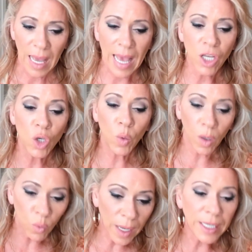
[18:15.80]
and you are
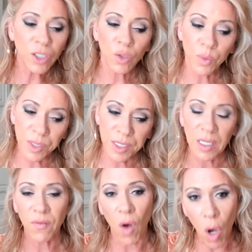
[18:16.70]
ready to
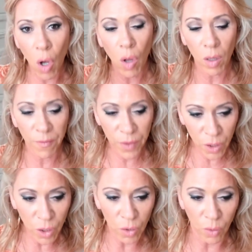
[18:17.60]
receive all of the
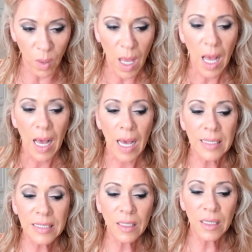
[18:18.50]
new,
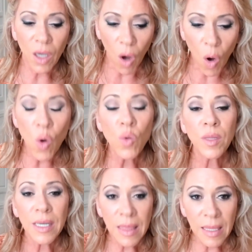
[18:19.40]
until the
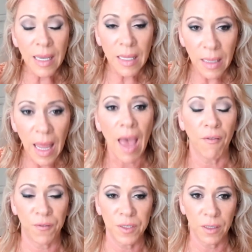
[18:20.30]
only thing
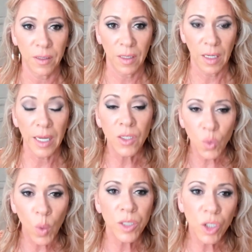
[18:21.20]
left is
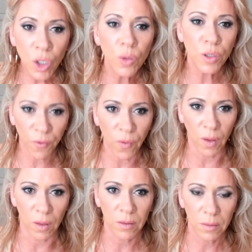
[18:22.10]
what's
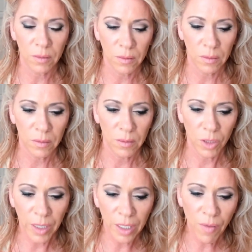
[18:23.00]
useful.
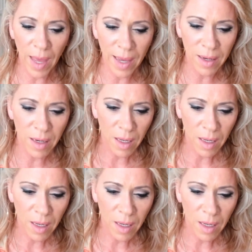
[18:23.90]
Do you hear that?